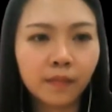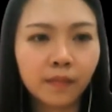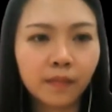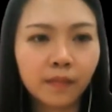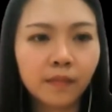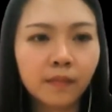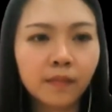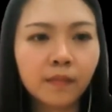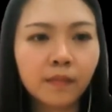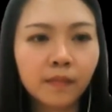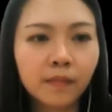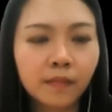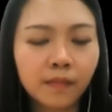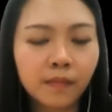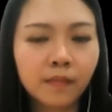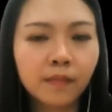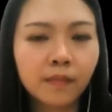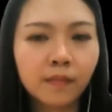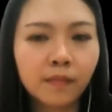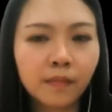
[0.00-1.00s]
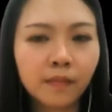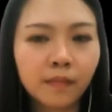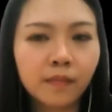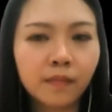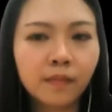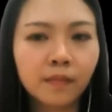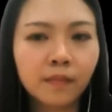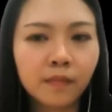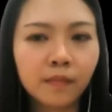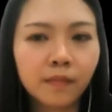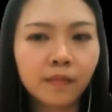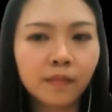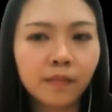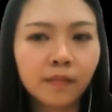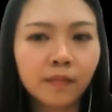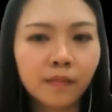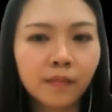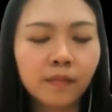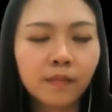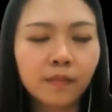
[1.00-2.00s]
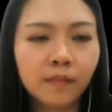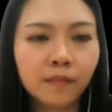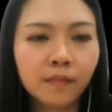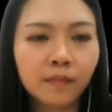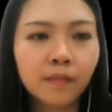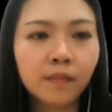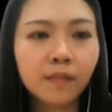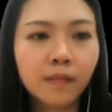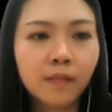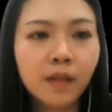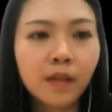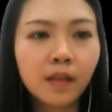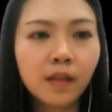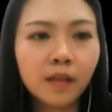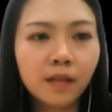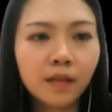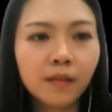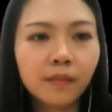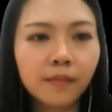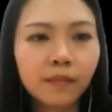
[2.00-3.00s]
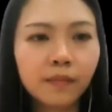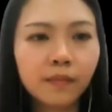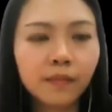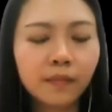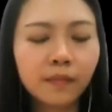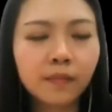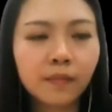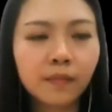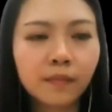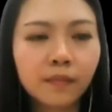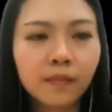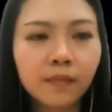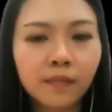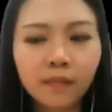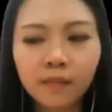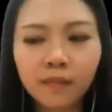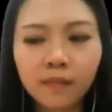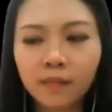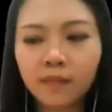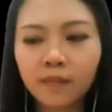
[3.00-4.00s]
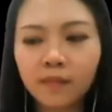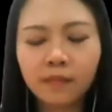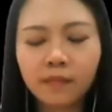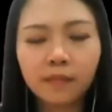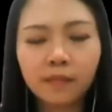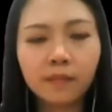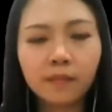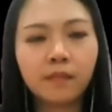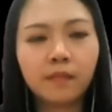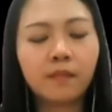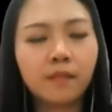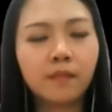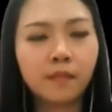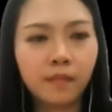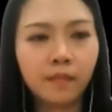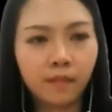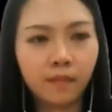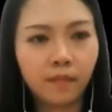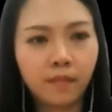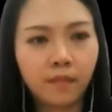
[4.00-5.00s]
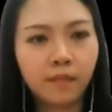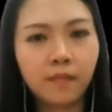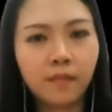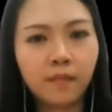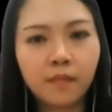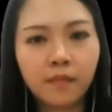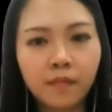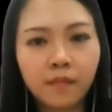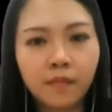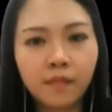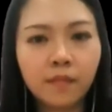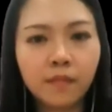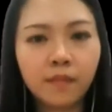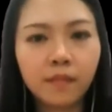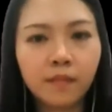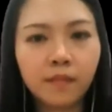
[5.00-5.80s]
The person shown says nothing.